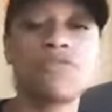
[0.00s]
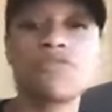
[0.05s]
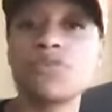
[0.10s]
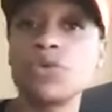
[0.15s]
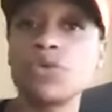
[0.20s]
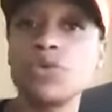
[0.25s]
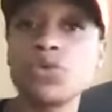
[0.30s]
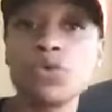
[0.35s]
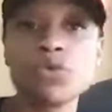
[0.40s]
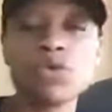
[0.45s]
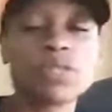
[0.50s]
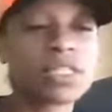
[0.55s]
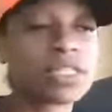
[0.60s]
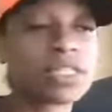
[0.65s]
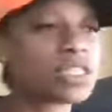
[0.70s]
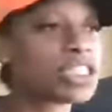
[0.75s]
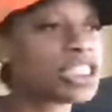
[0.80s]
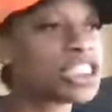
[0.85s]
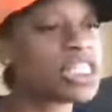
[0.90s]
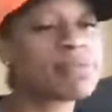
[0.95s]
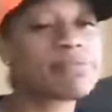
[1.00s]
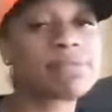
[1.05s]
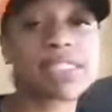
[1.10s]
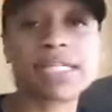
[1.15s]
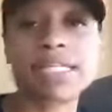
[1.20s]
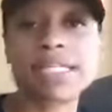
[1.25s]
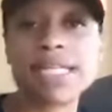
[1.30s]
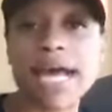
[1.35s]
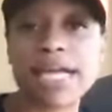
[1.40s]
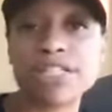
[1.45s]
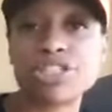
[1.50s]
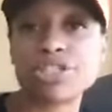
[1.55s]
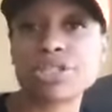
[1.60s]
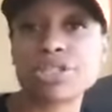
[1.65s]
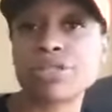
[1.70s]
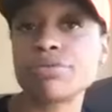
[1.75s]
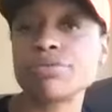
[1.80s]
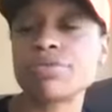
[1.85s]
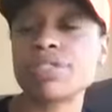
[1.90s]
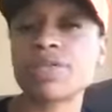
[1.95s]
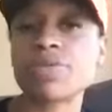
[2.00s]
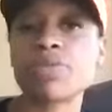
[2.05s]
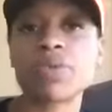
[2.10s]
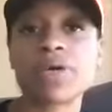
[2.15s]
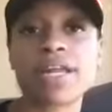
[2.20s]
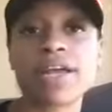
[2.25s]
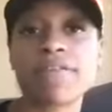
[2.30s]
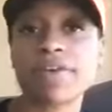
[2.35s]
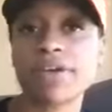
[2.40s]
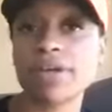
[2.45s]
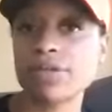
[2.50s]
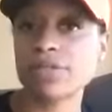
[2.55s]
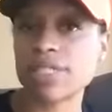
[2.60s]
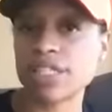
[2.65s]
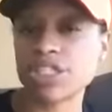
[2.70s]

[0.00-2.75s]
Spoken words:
food, the chips and nachos and whatever else